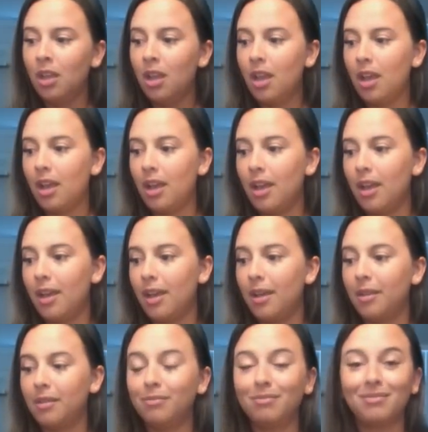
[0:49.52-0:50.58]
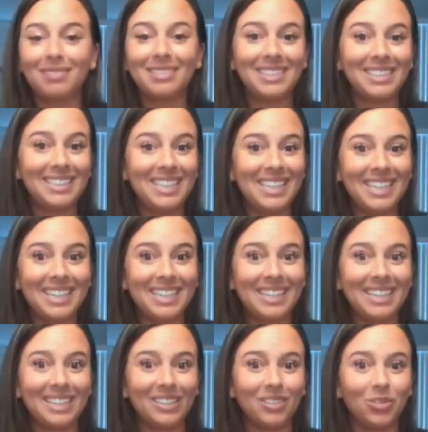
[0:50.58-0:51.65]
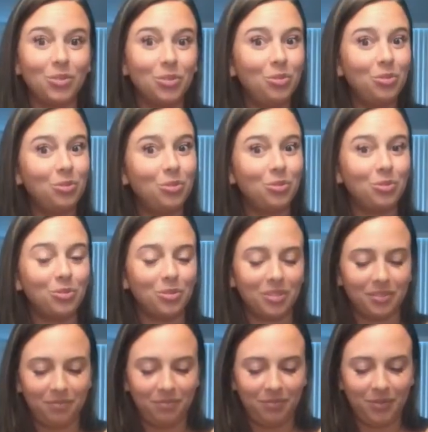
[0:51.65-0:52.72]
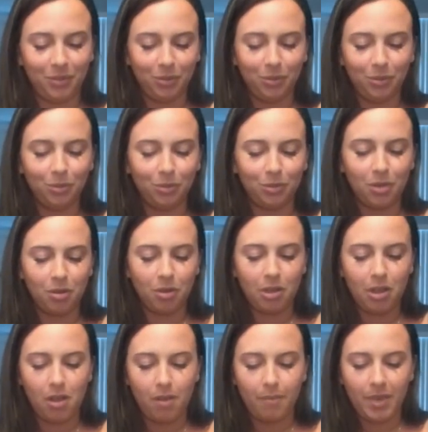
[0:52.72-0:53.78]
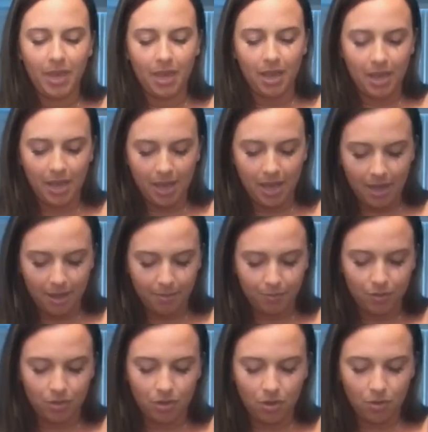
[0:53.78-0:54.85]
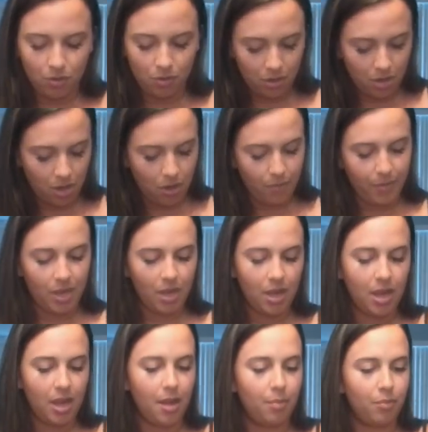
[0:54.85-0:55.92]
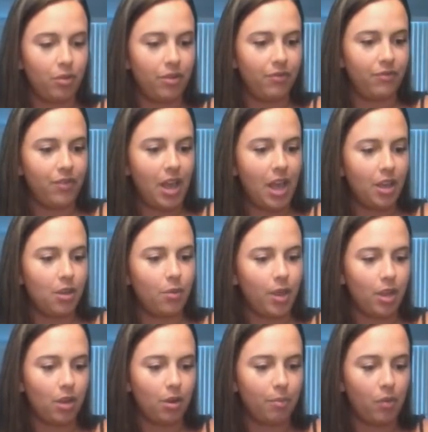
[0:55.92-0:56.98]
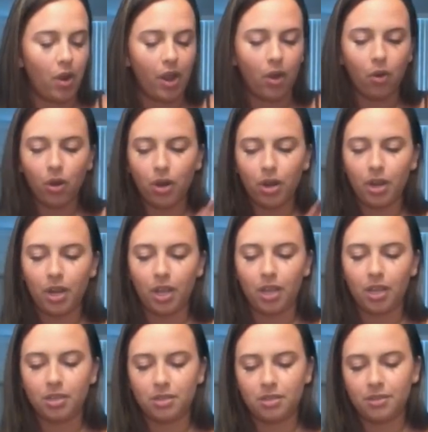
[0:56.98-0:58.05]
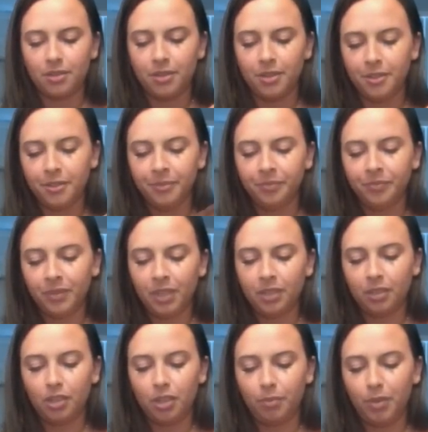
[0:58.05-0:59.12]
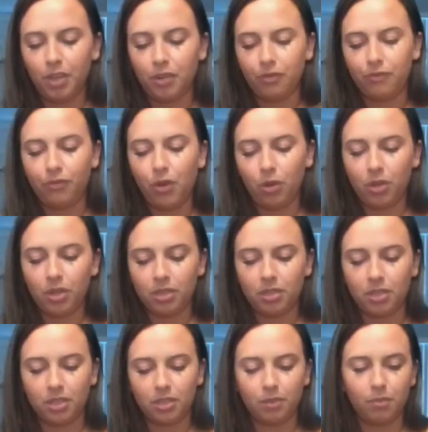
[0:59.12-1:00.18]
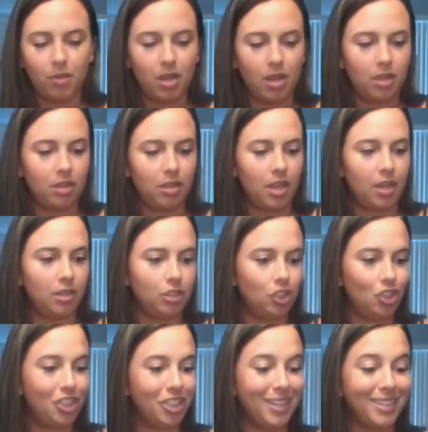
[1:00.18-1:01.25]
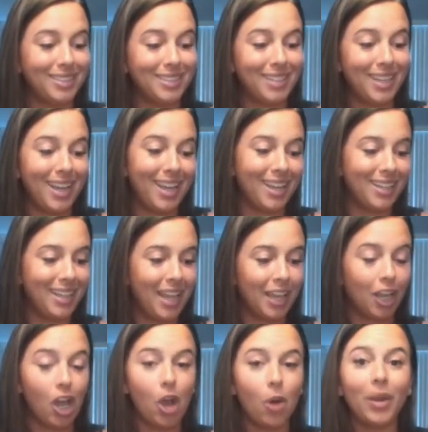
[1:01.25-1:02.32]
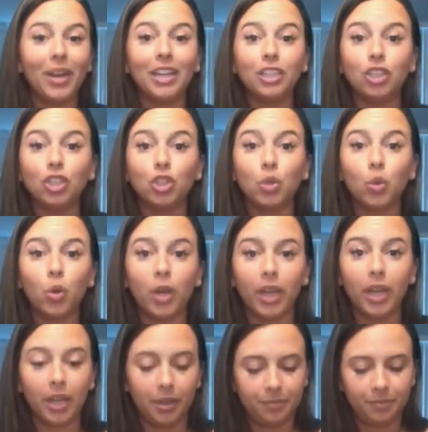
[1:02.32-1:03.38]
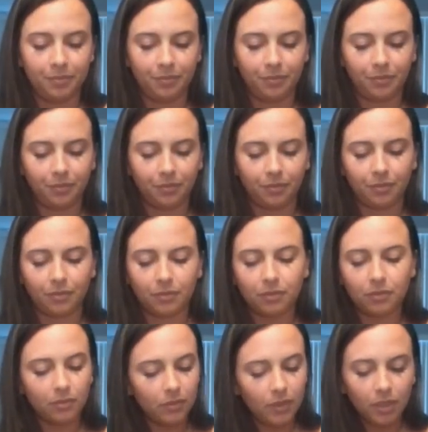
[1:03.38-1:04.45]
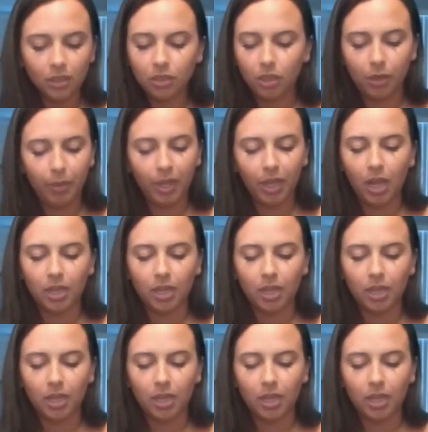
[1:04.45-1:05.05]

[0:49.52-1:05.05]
Um, yeah. Ooh. Ooh, don't call me up. Don't call me up. Reevaluate your priorities. Could be your focus this month. Getting shit done. Let go and enjoy there'd be a lot of